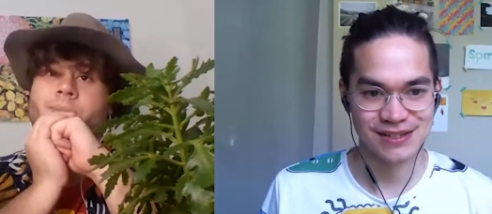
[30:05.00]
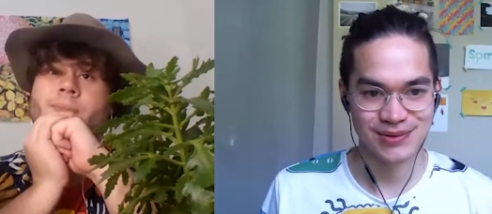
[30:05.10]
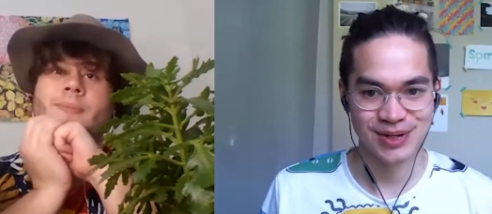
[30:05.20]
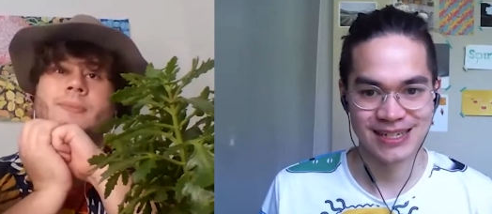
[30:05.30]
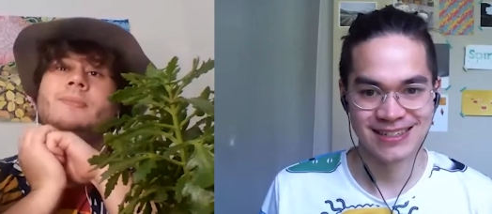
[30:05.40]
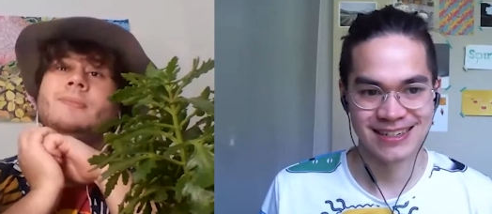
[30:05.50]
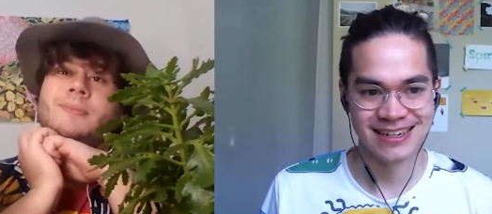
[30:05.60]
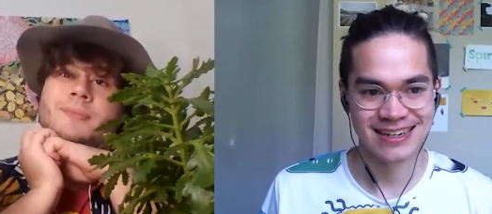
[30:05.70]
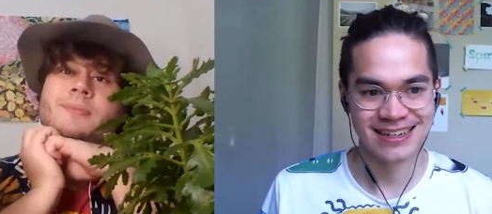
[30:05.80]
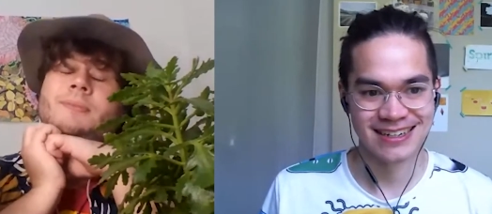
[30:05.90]
Speaker 1: is great.
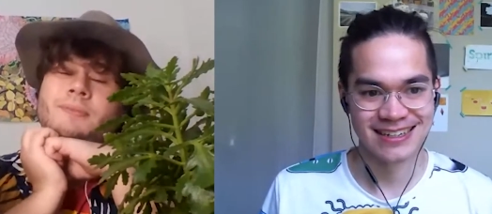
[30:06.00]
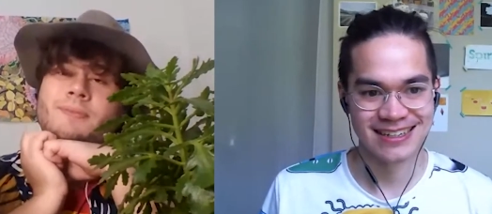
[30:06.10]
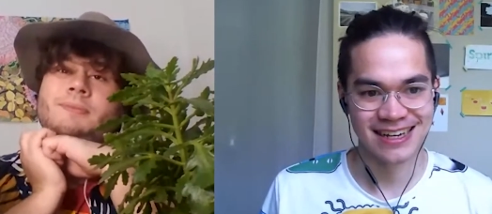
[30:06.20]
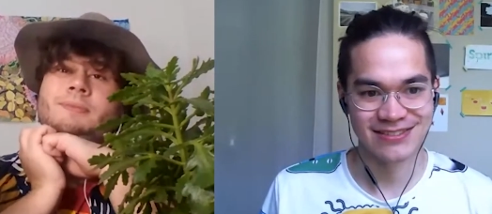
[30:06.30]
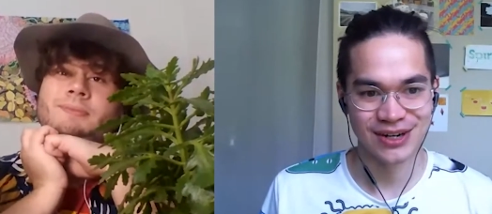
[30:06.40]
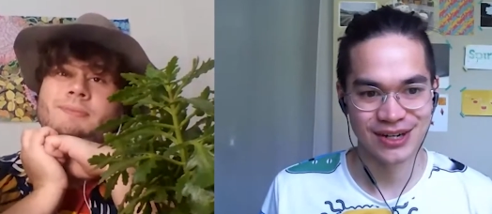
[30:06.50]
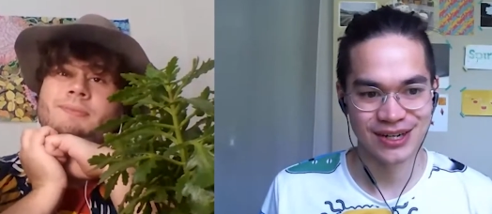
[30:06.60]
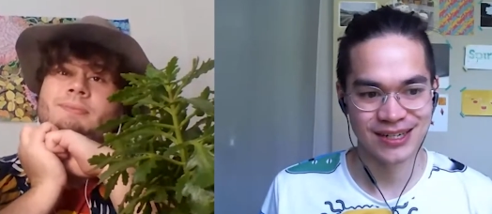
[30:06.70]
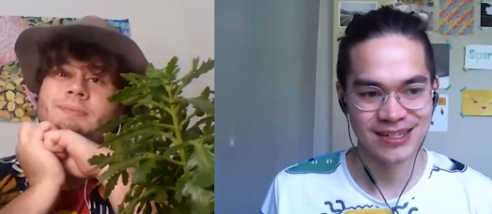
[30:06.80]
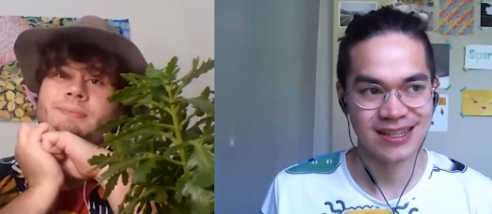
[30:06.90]
Uh, I've got
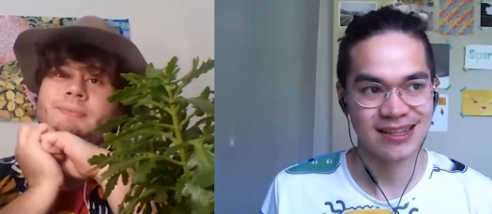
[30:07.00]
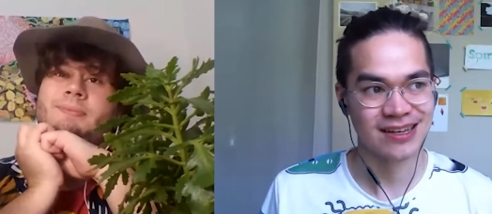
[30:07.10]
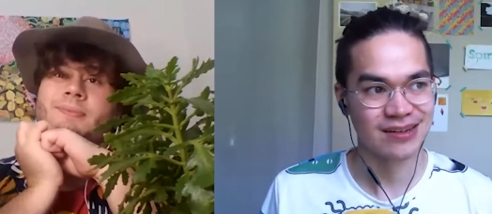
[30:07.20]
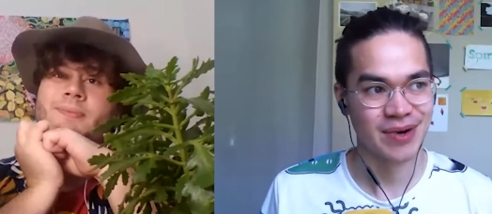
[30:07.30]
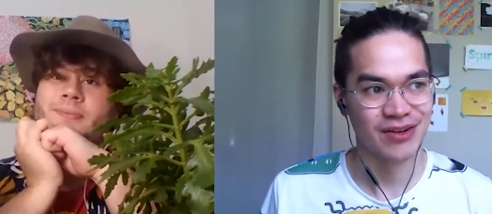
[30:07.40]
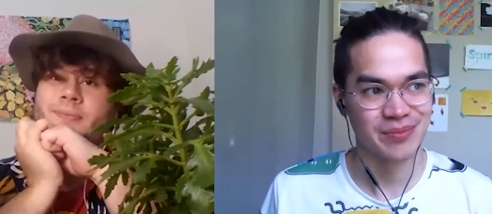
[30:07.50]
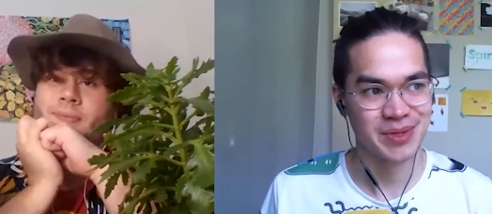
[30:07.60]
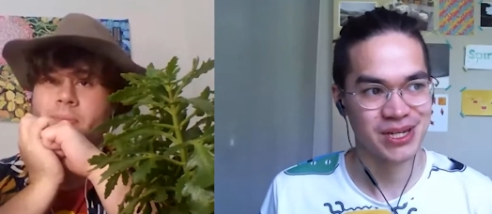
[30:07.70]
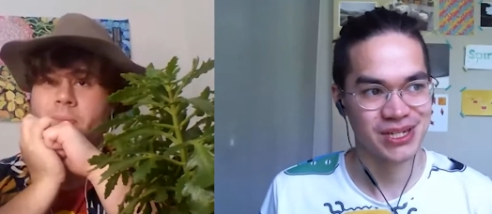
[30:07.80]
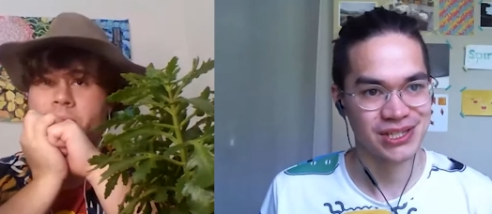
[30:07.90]
uh, my
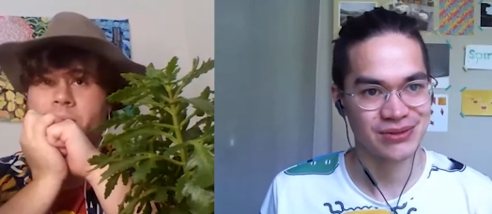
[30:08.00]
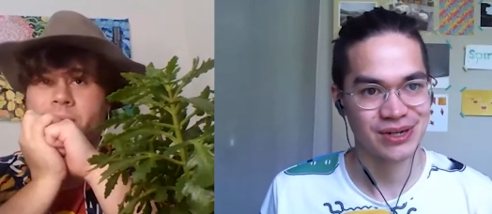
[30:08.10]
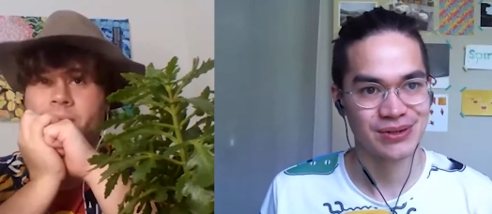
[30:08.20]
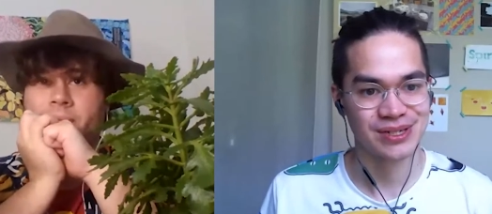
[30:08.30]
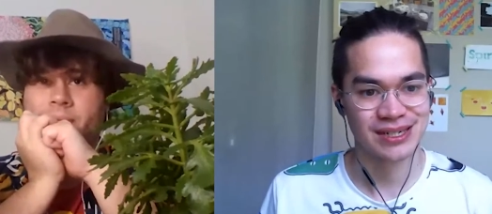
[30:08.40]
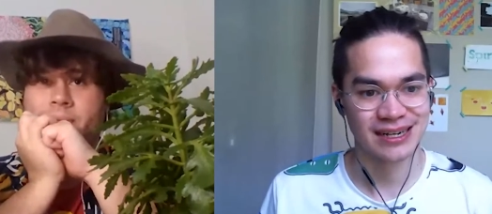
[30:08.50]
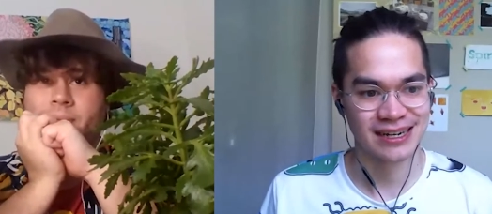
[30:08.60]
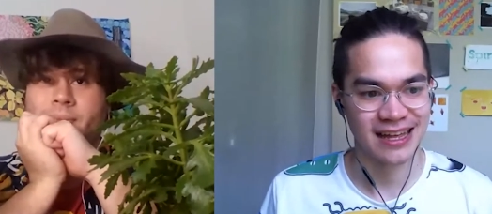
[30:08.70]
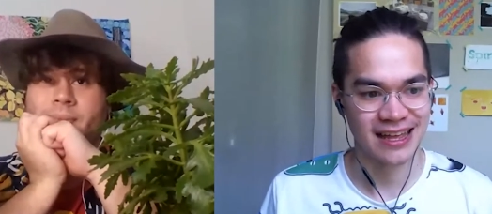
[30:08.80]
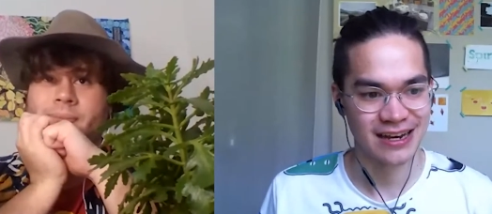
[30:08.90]
recommendations are out.
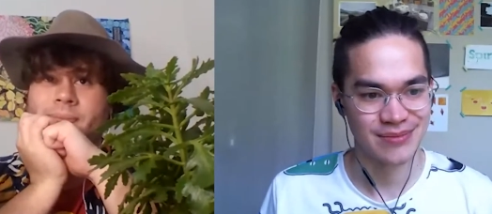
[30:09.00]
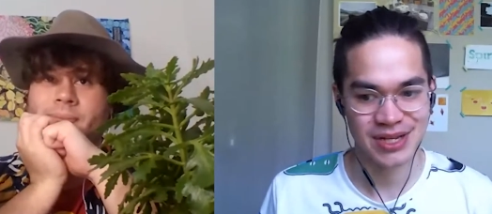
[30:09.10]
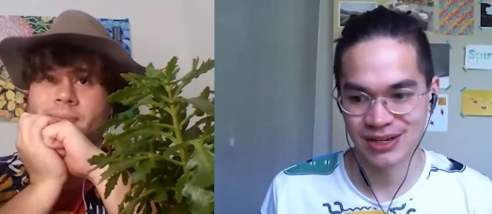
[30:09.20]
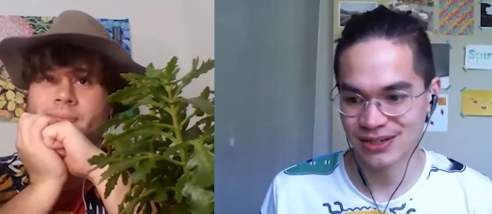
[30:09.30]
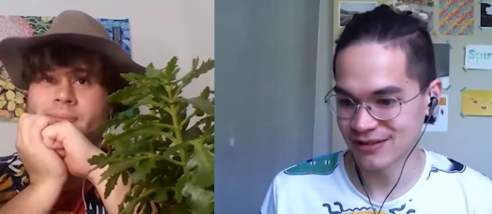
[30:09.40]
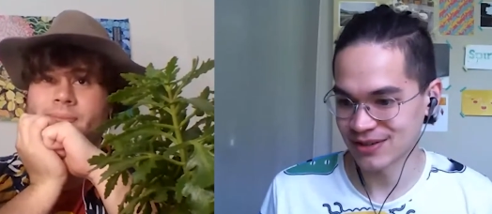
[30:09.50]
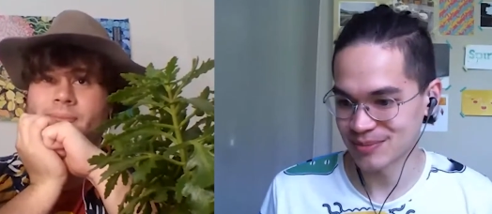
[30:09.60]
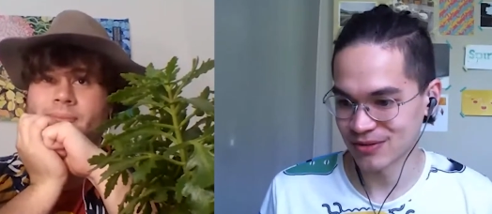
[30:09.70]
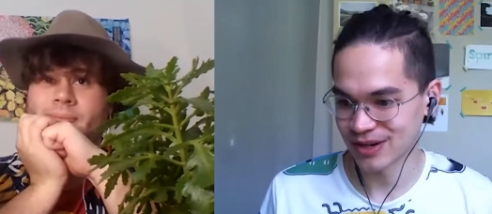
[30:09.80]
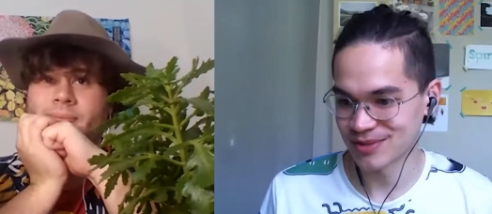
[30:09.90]
Uh, anybody else have any
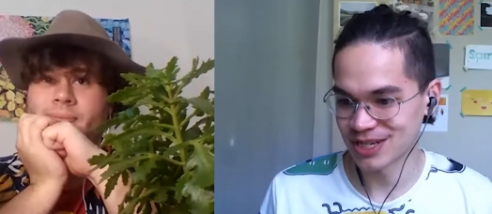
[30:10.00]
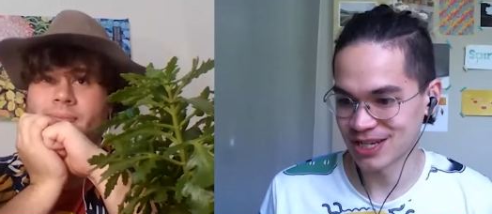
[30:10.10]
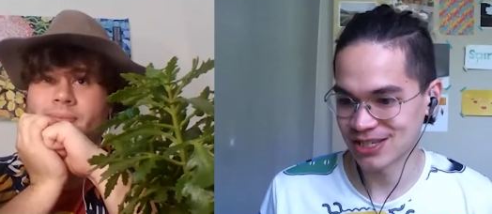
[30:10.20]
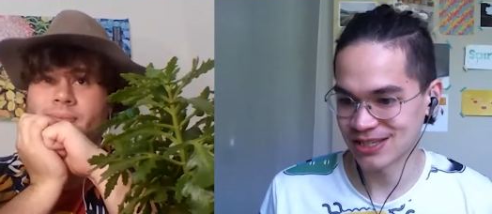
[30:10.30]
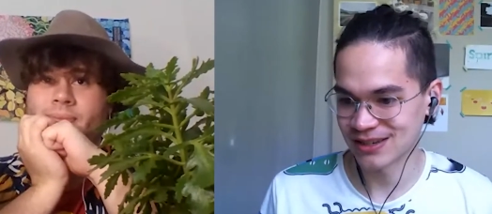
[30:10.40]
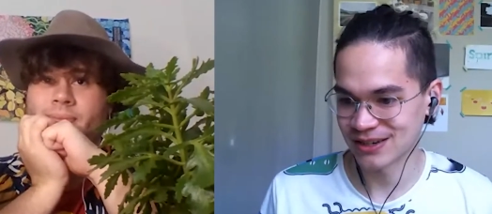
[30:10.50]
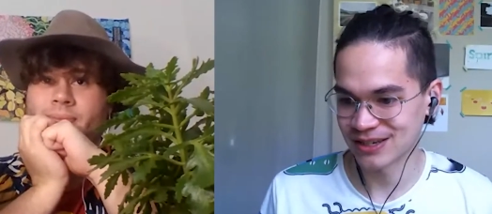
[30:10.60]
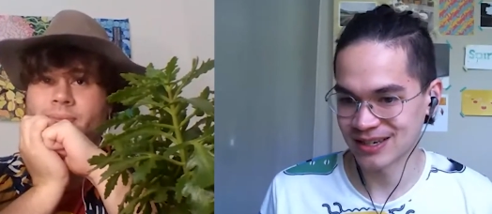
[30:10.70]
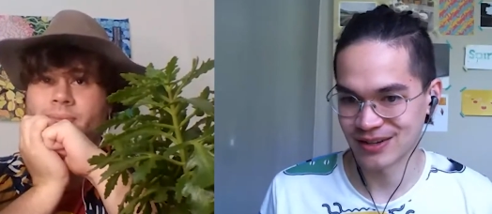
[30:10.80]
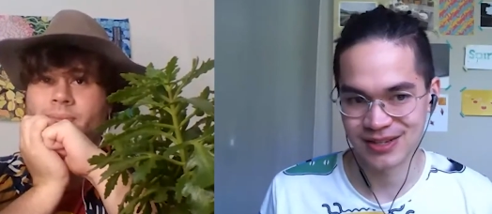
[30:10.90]
more recommendations on
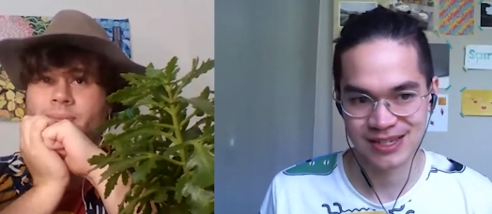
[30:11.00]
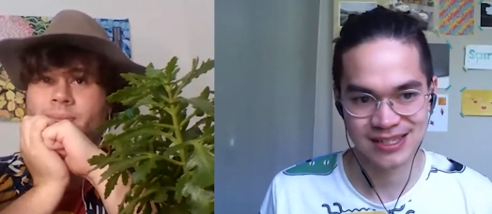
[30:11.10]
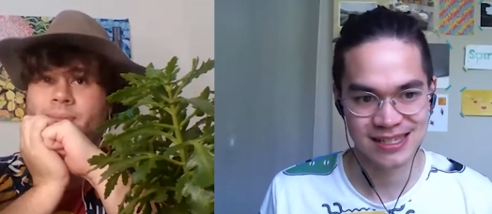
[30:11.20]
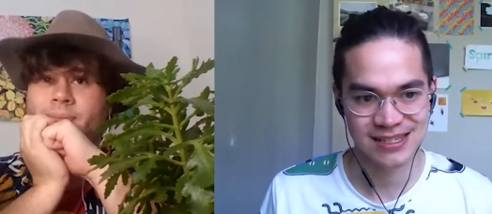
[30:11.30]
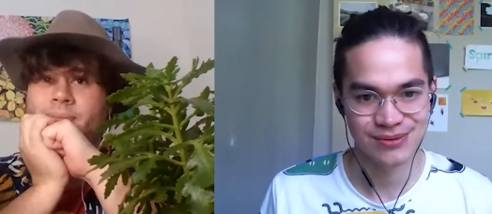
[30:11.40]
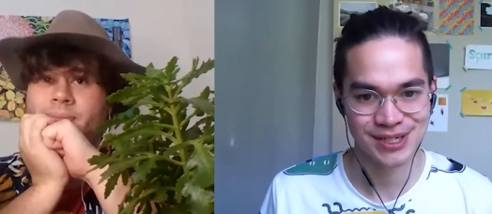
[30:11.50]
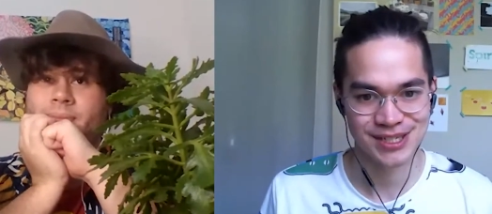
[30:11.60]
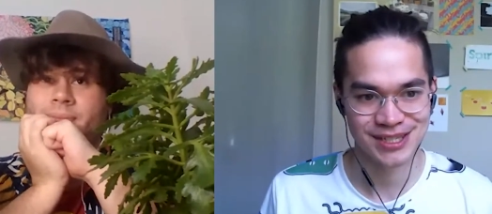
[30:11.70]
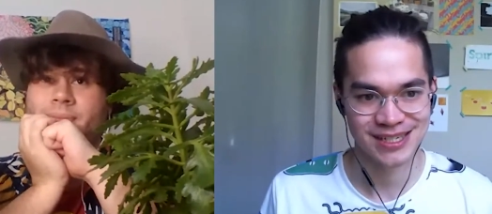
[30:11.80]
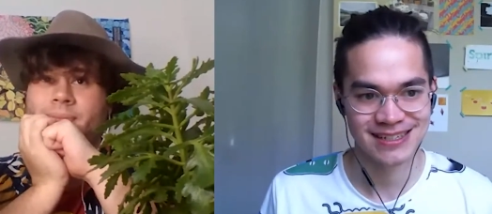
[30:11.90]
on things they saw
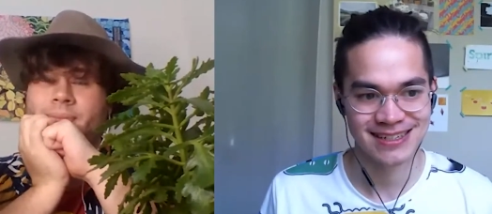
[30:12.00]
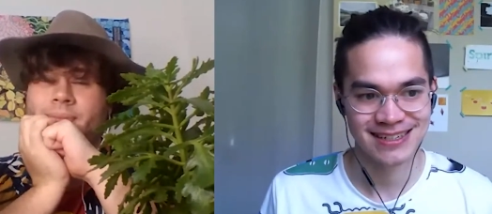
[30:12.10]
recently?